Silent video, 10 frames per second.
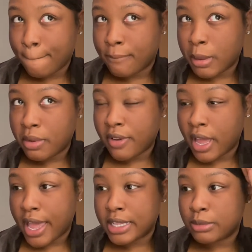Maybe if I
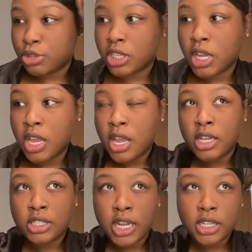add some
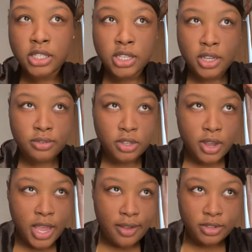shine stuff. So I
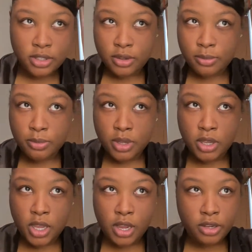have some
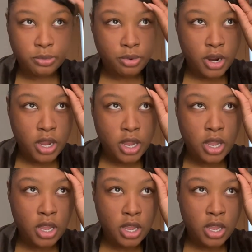hairspray
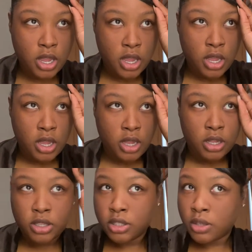
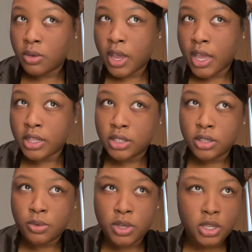to add to
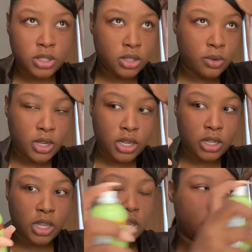it so we
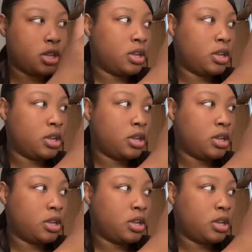can like